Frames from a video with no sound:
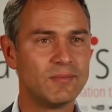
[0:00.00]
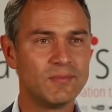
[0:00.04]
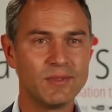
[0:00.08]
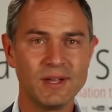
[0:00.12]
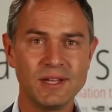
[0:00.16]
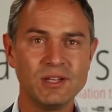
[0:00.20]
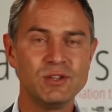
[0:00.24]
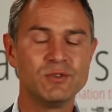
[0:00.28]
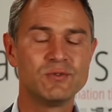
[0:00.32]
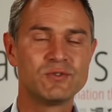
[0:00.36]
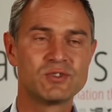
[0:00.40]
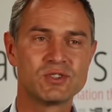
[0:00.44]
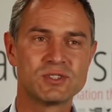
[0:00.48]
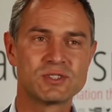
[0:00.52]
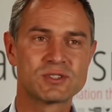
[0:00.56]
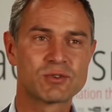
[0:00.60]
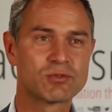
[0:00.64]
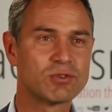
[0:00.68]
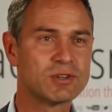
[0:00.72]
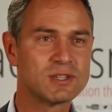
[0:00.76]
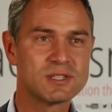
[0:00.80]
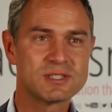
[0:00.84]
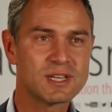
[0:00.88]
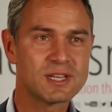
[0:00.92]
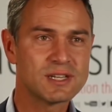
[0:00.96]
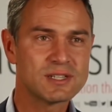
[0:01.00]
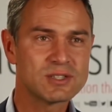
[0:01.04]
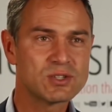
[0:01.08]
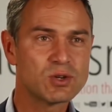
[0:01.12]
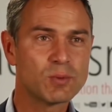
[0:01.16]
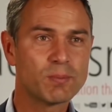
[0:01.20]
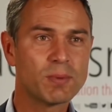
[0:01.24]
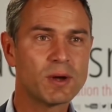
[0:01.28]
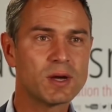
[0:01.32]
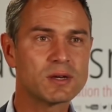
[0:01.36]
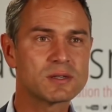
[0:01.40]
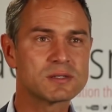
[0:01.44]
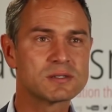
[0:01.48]
Then you've just criticized
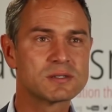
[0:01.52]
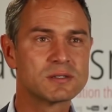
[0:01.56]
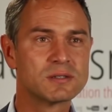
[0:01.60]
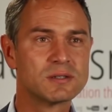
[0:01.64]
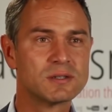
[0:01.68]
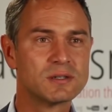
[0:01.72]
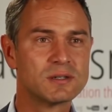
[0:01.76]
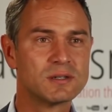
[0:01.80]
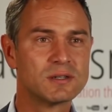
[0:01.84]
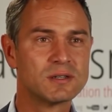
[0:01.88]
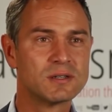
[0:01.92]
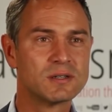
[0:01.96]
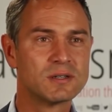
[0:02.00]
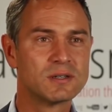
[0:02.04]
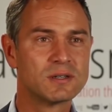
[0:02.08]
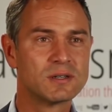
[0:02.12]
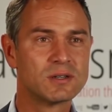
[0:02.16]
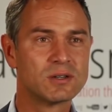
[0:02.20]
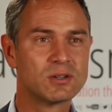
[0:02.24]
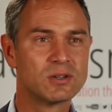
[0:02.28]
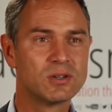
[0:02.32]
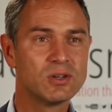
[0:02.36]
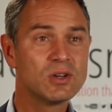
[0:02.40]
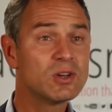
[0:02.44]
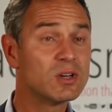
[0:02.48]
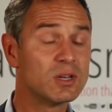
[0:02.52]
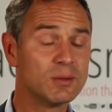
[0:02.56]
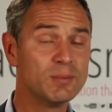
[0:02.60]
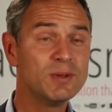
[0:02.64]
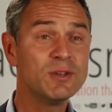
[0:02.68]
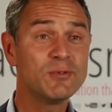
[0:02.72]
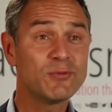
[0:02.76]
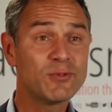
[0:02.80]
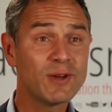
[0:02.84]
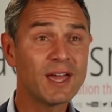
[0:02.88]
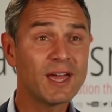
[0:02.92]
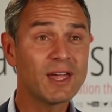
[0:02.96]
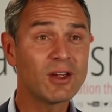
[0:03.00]
your boss. You're going to
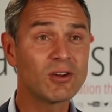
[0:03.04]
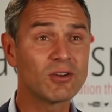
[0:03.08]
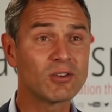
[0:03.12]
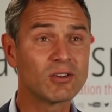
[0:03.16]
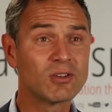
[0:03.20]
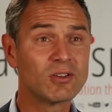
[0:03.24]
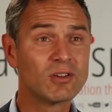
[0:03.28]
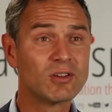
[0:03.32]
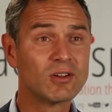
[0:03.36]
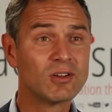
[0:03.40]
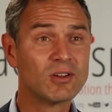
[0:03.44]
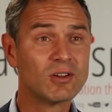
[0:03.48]
be fired.